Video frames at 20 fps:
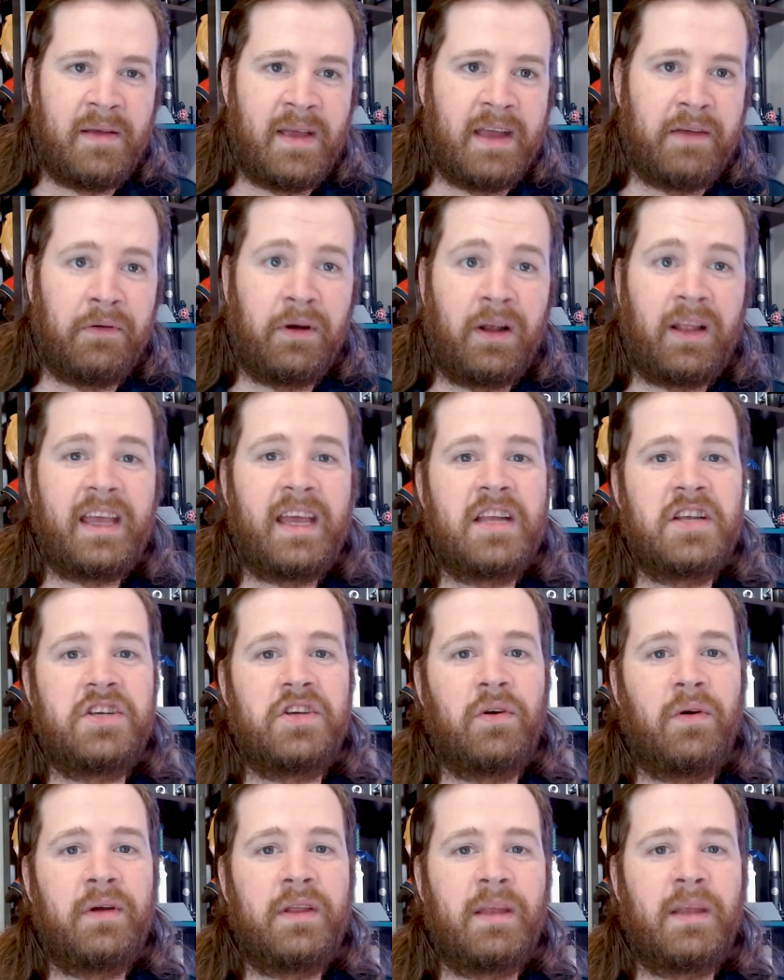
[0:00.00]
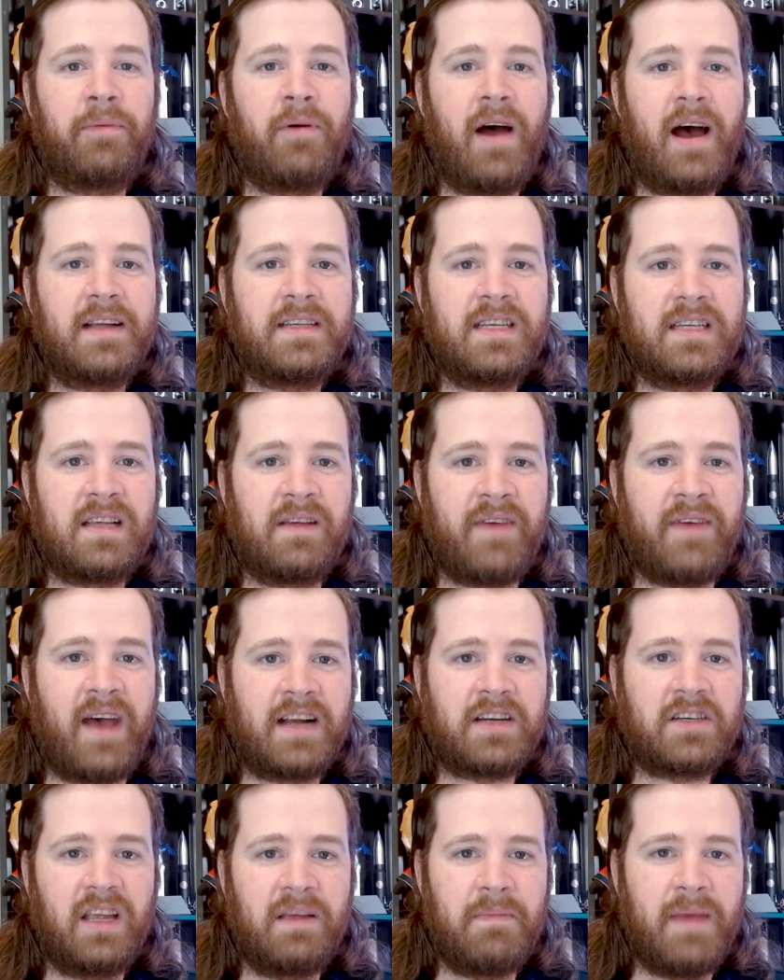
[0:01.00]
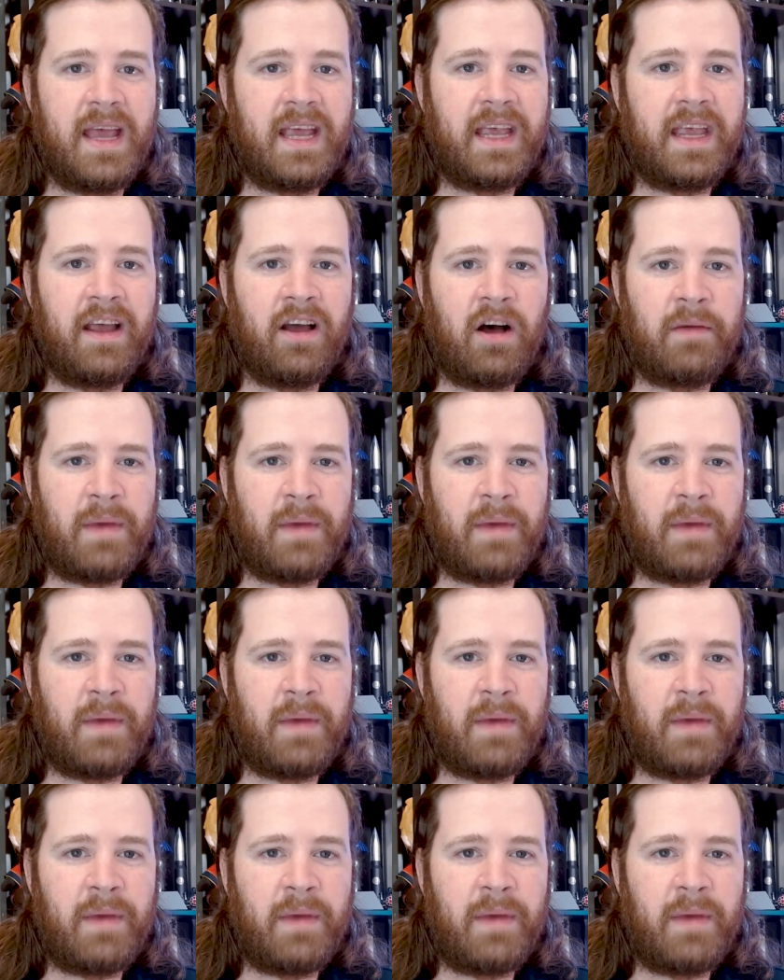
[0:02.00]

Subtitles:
really enjoyed the process of actually making